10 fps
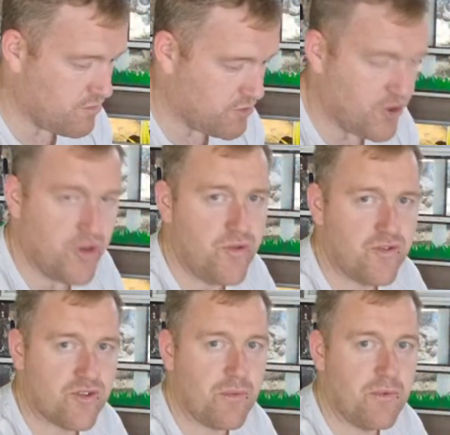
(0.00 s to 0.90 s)
use
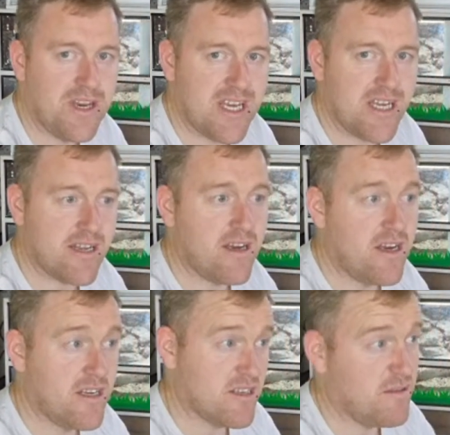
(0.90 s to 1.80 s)
or don't need.
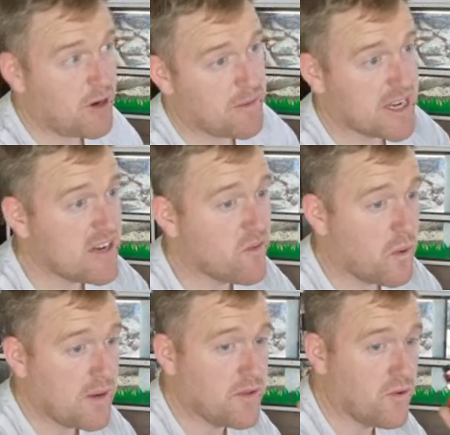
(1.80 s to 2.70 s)
So there might be a
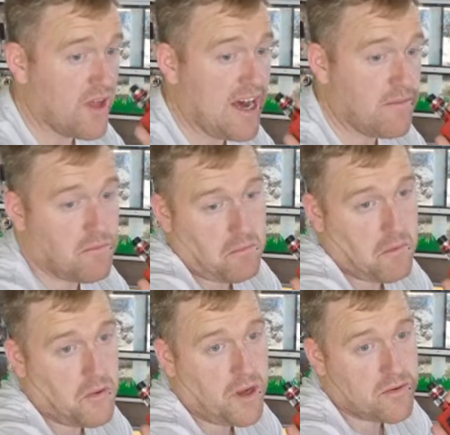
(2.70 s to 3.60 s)
giveaway with all that.
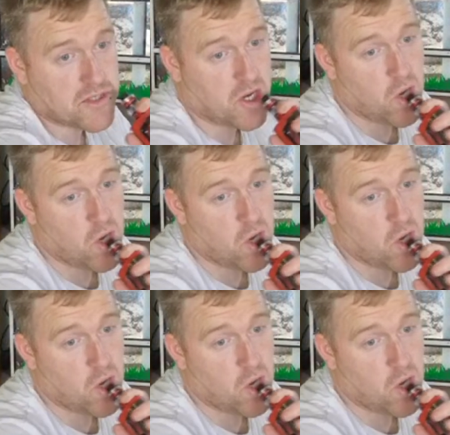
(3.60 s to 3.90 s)
Who knows?